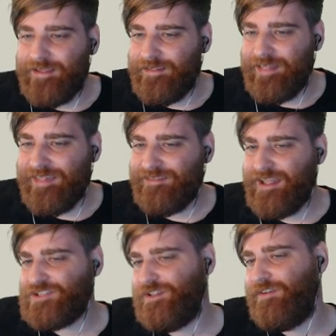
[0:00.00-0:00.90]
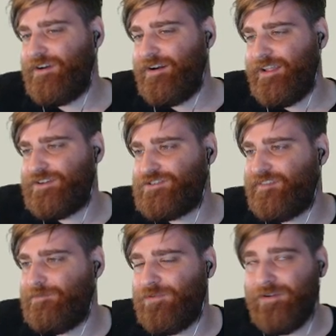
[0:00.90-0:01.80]
That's actually a very
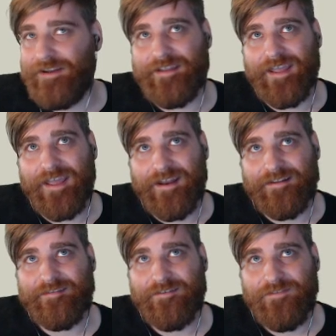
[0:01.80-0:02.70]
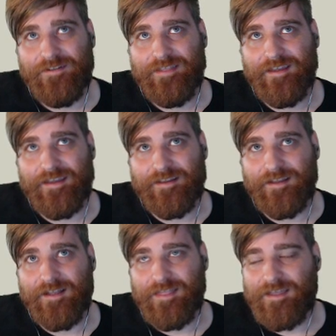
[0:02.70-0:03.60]
interesting point, and because I feel like
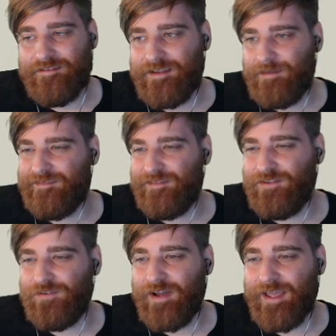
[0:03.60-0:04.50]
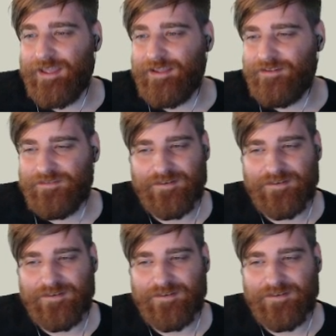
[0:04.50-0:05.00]
a lot of the times, too, I